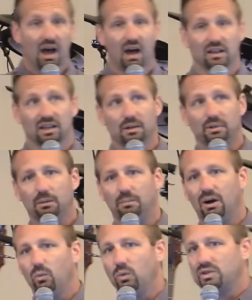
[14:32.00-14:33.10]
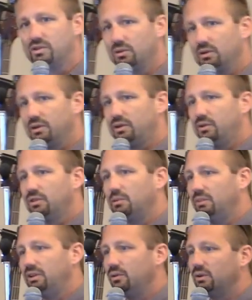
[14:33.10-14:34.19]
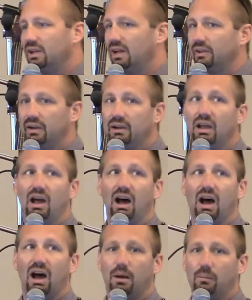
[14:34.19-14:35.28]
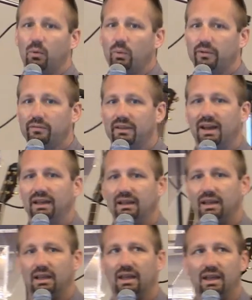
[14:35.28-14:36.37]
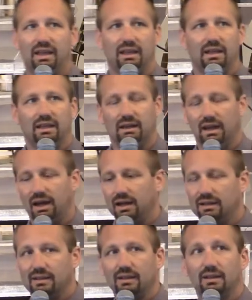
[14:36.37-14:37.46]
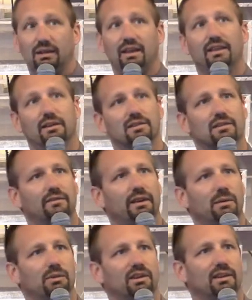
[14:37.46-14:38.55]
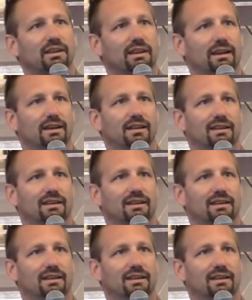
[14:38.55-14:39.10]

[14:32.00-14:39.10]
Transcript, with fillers: A little bit about what your youth have been doing down there. Um, we've got a, hey, there's the family. Look at that.